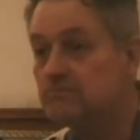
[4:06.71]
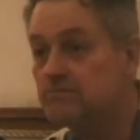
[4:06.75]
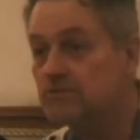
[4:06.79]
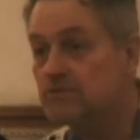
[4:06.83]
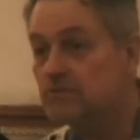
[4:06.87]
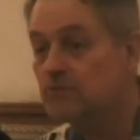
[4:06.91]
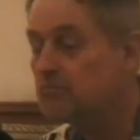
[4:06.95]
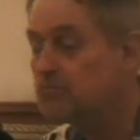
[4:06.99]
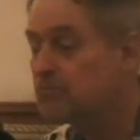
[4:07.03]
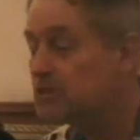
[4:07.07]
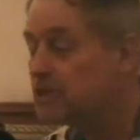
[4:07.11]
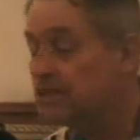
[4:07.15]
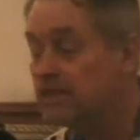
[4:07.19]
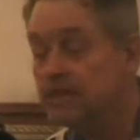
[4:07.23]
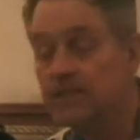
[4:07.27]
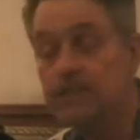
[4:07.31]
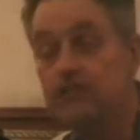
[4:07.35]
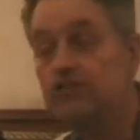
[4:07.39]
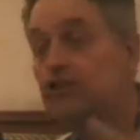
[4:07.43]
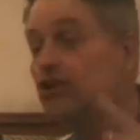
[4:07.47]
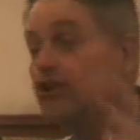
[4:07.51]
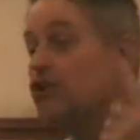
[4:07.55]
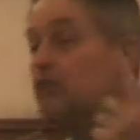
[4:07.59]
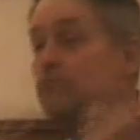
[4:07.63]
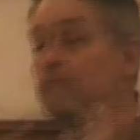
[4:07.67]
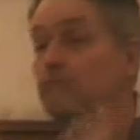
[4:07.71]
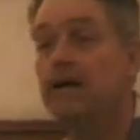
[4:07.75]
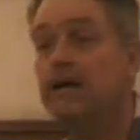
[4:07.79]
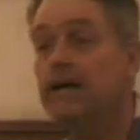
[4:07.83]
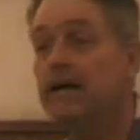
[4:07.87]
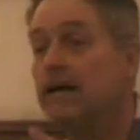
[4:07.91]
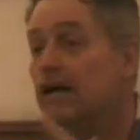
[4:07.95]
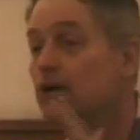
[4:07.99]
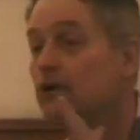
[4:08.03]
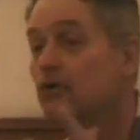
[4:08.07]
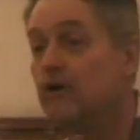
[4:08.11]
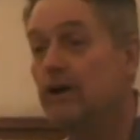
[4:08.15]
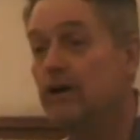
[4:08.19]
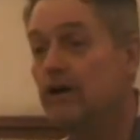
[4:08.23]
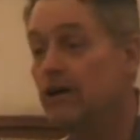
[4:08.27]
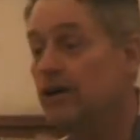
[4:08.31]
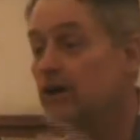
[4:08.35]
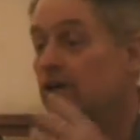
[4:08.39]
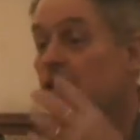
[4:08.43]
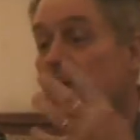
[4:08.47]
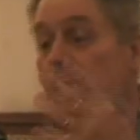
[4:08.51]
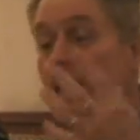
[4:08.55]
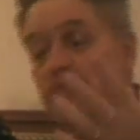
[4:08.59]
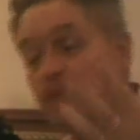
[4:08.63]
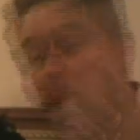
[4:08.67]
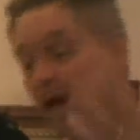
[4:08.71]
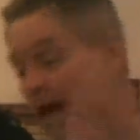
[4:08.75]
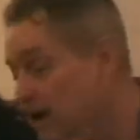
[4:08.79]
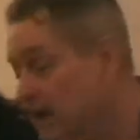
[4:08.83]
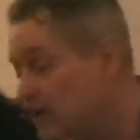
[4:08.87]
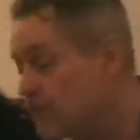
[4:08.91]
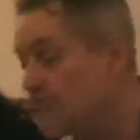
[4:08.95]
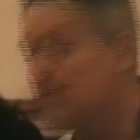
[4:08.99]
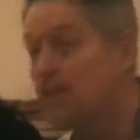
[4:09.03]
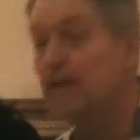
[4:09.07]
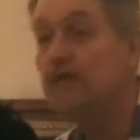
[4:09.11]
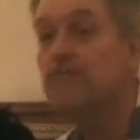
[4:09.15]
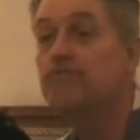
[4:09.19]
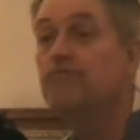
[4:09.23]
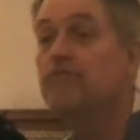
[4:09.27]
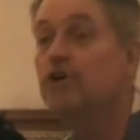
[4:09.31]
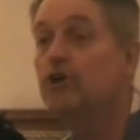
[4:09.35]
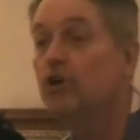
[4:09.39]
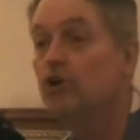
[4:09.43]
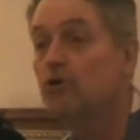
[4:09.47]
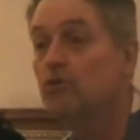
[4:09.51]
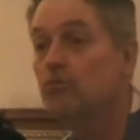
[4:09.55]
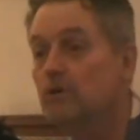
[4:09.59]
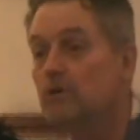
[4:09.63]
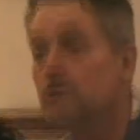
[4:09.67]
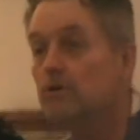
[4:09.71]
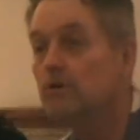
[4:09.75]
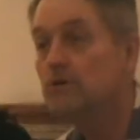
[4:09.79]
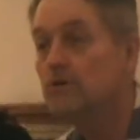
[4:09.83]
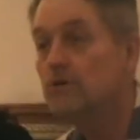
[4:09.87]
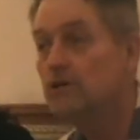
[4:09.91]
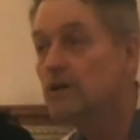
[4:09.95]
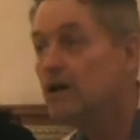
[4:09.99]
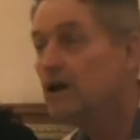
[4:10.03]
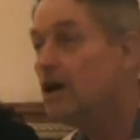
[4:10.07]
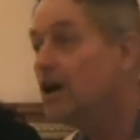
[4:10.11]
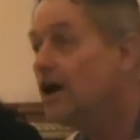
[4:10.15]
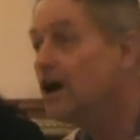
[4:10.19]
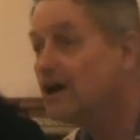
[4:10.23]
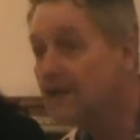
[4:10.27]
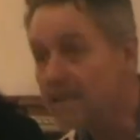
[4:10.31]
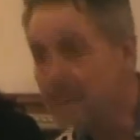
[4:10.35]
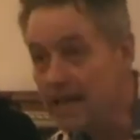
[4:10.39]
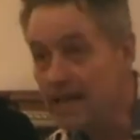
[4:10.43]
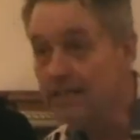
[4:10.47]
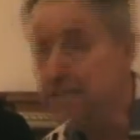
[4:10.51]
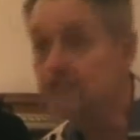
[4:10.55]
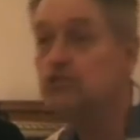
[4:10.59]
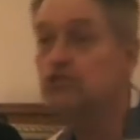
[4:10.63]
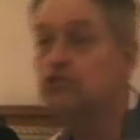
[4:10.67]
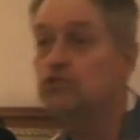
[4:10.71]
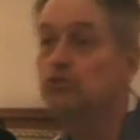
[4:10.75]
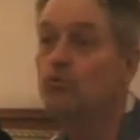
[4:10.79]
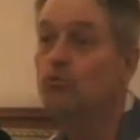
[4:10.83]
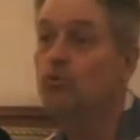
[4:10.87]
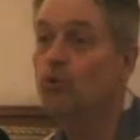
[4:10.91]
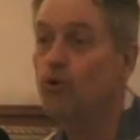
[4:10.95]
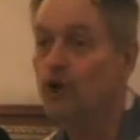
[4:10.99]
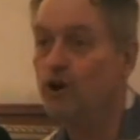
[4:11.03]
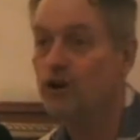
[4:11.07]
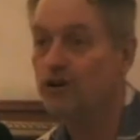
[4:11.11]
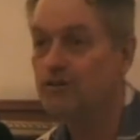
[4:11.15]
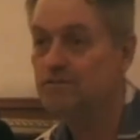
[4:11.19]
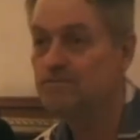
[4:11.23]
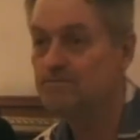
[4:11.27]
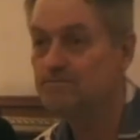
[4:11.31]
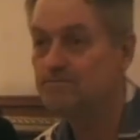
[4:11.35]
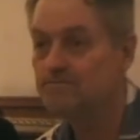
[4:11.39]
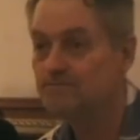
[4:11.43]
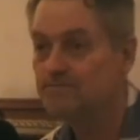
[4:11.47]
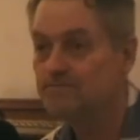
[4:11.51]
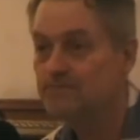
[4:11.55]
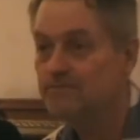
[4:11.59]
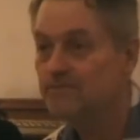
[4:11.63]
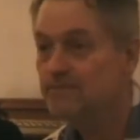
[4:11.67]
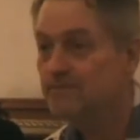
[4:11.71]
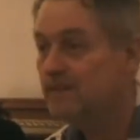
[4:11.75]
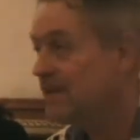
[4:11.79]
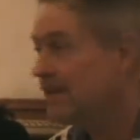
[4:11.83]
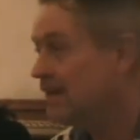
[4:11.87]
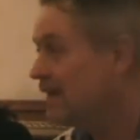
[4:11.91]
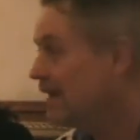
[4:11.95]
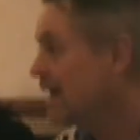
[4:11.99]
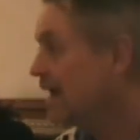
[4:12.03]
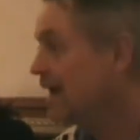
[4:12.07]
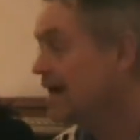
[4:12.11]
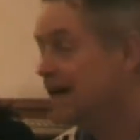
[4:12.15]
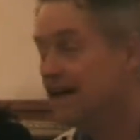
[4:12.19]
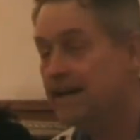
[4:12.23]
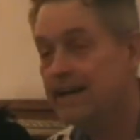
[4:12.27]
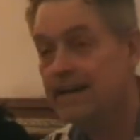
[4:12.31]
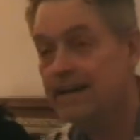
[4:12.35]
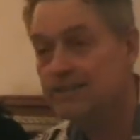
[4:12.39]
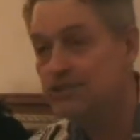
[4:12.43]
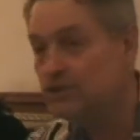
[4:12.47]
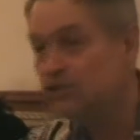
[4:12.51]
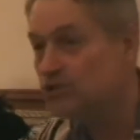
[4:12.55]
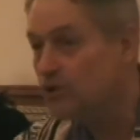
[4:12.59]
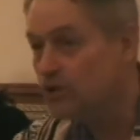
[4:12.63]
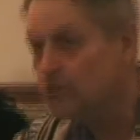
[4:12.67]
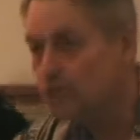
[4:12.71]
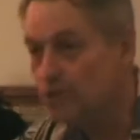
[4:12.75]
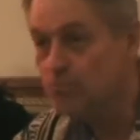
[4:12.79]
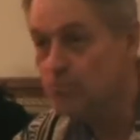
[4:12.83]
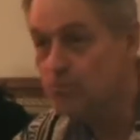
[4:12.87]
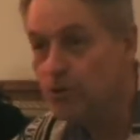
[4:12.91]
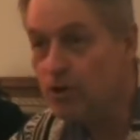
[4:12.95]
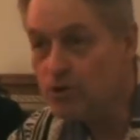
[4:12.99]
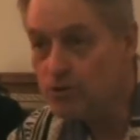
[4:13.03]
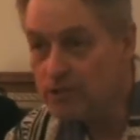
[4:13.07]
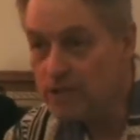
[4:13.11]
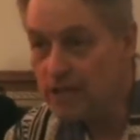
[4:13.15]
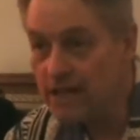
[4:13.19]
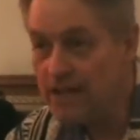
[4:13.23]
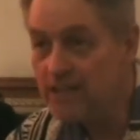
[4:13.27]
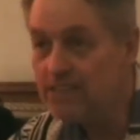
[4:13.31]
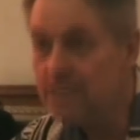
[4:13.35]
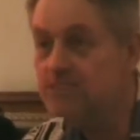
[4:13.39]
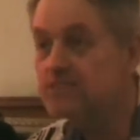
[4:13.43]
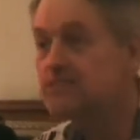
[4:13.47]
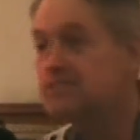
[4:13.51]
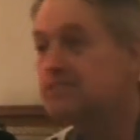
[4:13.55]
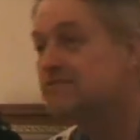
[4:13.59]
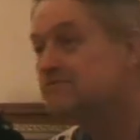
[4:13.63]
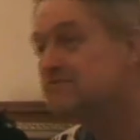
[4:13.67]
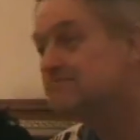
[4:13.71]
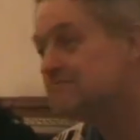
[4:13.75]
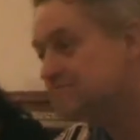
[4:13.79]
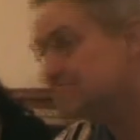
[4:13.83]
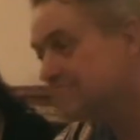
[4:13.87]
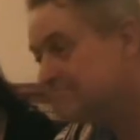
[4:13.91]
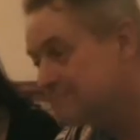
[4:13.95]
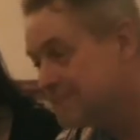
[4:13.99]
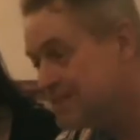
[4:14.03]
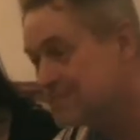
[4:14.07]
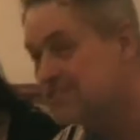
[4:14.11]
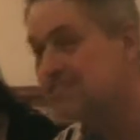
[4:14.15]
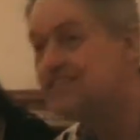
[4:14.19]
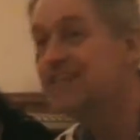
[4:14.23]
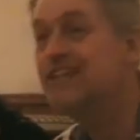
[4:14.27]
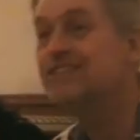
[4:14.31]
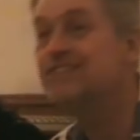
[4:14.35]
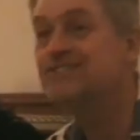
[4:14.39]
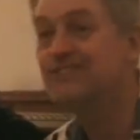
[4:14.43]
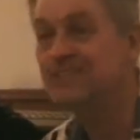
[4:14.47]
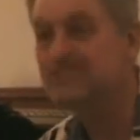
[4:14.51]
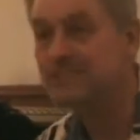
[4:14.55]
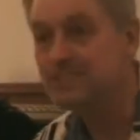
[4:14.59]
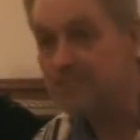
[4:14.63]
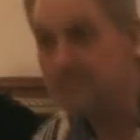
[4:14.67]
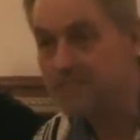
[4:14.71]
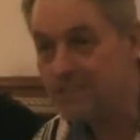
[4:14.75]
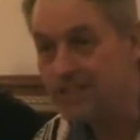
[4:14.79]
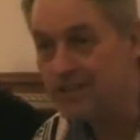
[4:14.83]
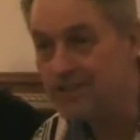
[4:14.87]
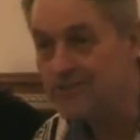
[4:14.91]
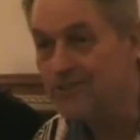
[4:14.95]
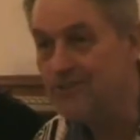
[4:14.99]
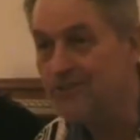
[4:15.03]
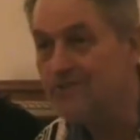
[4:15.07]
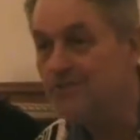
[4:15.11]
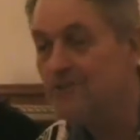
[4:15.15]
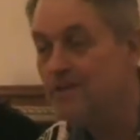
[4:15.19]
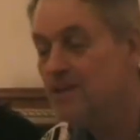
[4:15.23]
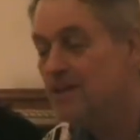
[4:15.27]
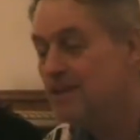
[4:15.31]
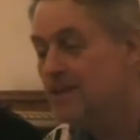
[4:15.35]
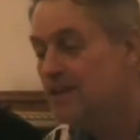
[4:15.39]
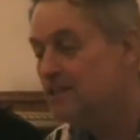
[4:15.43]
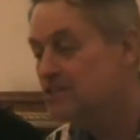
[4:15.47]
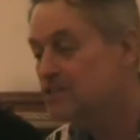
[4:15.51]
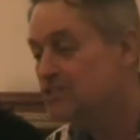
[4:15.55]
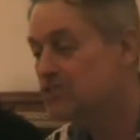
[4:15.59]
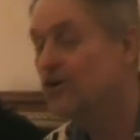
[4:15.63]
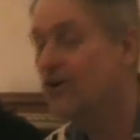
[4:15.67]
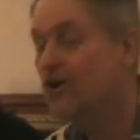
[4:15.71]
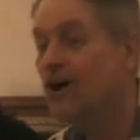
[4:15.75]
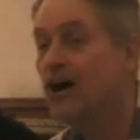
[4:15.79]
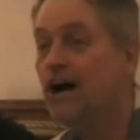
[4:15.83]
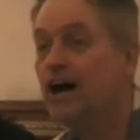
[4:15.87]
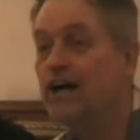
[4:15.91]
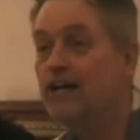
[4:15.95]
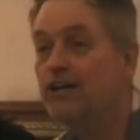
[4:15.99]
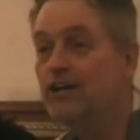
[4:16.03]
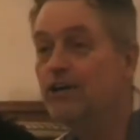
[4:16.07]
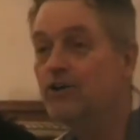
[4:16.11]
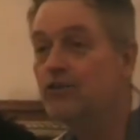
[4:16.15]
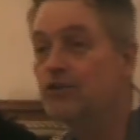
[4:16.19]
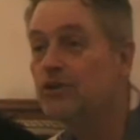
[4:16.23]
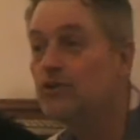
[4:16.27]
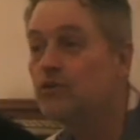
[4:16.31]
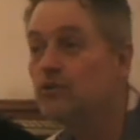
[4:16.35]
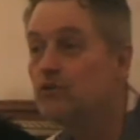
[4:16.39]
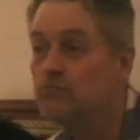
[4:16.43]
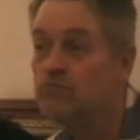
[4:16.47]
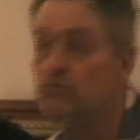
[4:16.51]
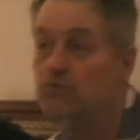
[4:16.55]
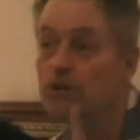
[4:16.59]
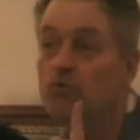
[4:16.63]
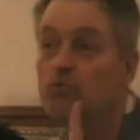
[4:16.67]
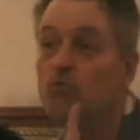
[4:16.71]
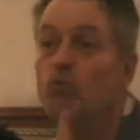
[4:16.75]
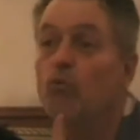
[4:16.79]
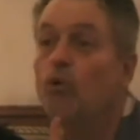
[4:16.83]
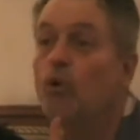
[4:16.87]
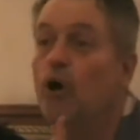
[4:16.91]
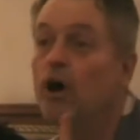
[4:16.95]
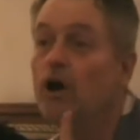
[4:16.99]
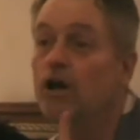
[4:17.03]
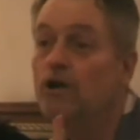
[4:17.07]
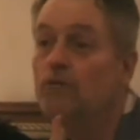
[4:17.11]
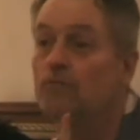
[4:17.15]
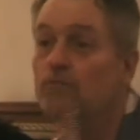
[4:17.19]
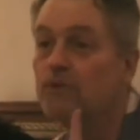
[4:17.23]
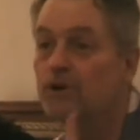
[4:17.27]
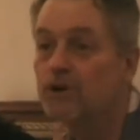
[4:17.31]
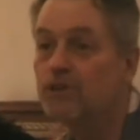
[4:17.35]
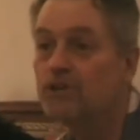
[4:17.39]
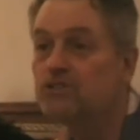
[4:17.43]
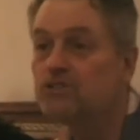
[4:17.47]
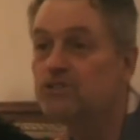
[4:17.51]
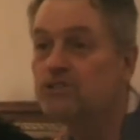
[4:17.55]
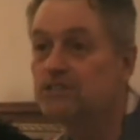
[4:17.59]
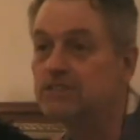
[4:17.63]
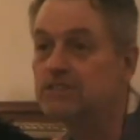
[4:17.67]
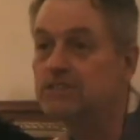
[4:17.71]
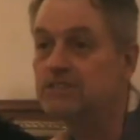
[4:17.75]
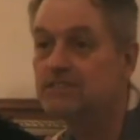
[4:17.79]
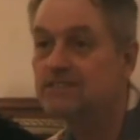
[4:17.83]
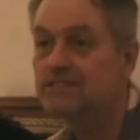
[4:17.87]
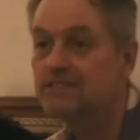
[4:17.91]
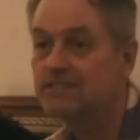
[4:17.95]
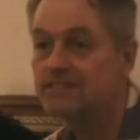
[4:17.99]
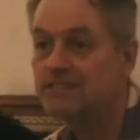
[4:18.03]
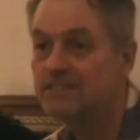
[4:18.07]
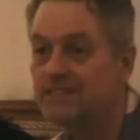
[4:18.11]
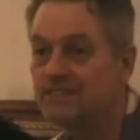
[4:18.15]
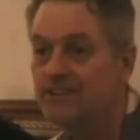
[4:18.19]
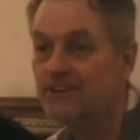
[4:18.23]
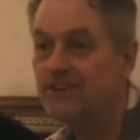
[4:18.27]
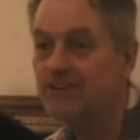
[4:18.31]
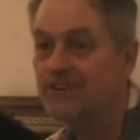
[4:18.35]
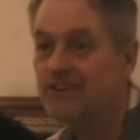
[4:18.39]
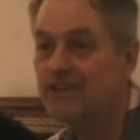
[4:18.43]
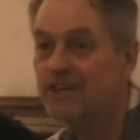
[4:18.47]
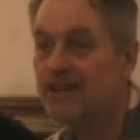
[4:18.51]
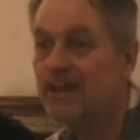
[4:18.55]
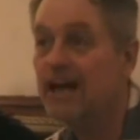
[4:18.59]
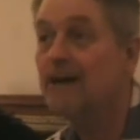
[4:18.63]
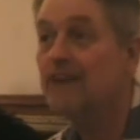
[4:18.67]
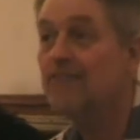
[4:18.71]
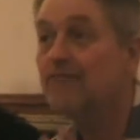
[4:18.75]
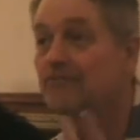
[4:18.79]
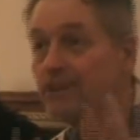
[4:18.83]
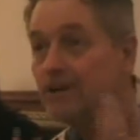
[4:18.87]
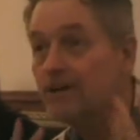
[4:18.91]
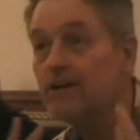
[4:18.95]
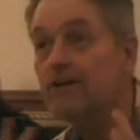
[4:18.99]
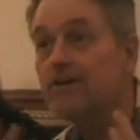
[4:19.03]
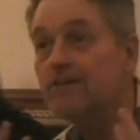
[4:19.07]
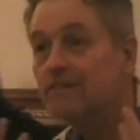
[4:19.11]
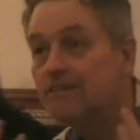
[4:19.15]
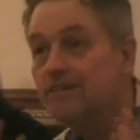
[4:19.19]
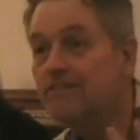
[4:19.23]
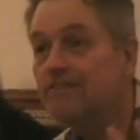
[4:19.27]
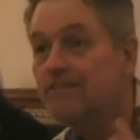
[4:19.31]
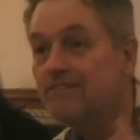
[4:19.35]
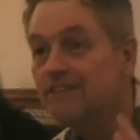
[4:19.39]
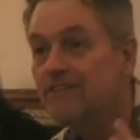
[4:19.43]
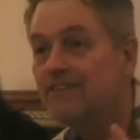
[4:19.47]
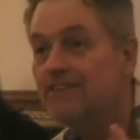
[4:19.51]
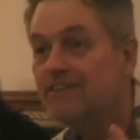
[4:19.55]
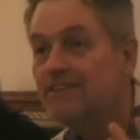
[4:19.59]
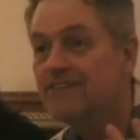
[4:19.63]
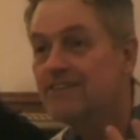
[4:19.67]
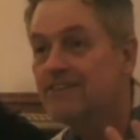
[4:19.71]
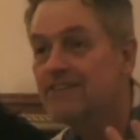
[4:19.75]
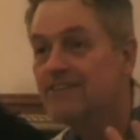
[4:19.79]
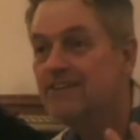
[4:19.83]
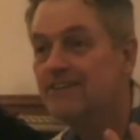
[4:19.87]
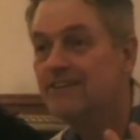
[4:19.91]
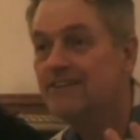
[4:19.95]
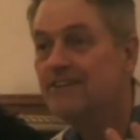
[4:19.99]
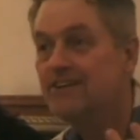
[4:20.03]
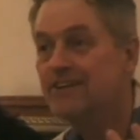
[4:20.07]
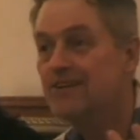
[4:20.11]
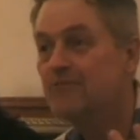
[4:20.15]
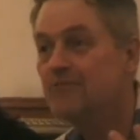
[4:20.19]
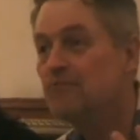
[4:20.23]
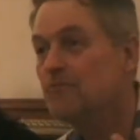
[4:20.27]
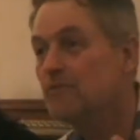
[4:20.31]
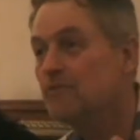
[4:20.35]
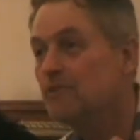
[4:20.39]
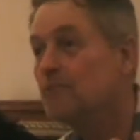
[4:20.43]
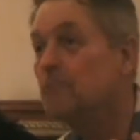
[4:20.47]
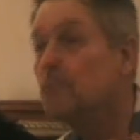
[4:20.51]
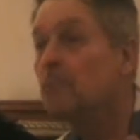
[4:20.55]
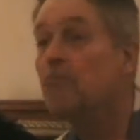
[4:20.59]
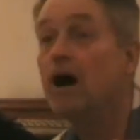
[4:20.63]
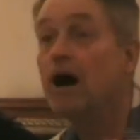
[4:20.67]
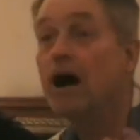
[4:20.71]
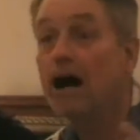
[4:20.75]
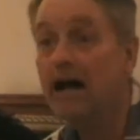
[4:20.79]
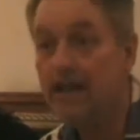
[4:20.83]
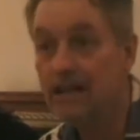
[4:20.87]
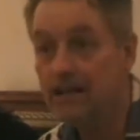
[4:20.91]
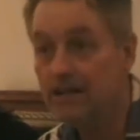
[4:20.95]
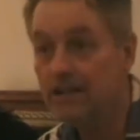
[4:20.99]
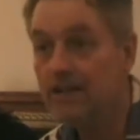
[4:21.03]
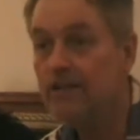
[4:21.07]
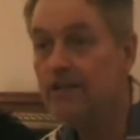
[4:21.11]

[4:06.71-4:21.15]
completely turned my head around. I came out of that film against the war, and I joined the protests, etc., etc. So I know that, you know, one person, you know, can have their mind